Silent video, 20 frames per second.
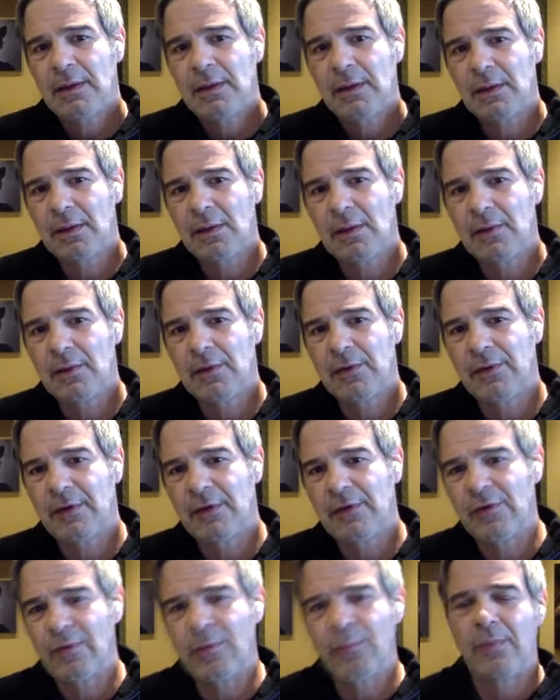You know, is
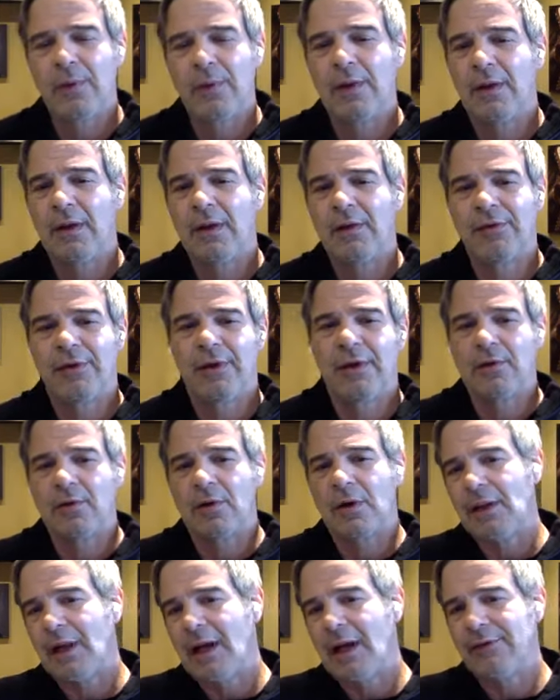is it is it in
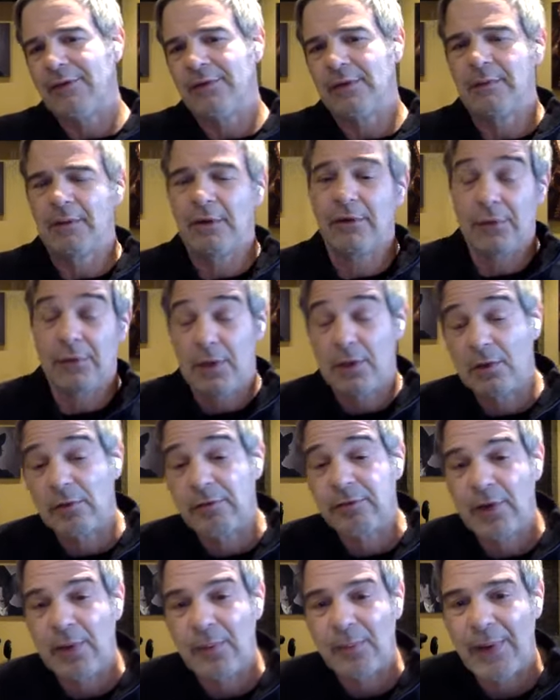your closet? Is it in your
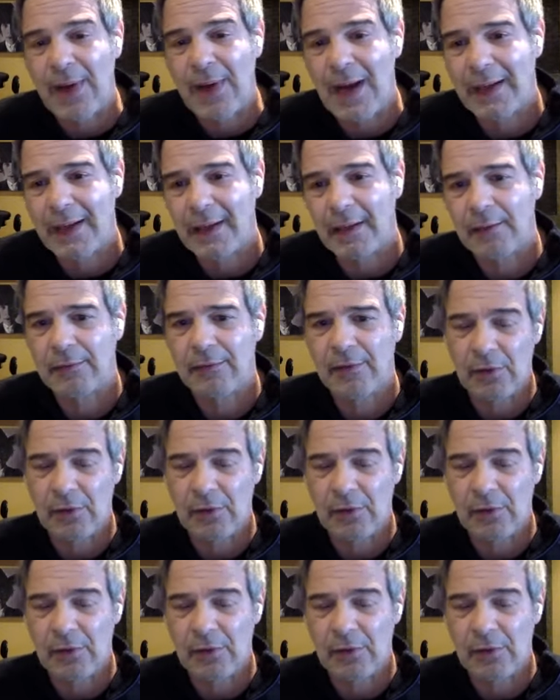front pocket?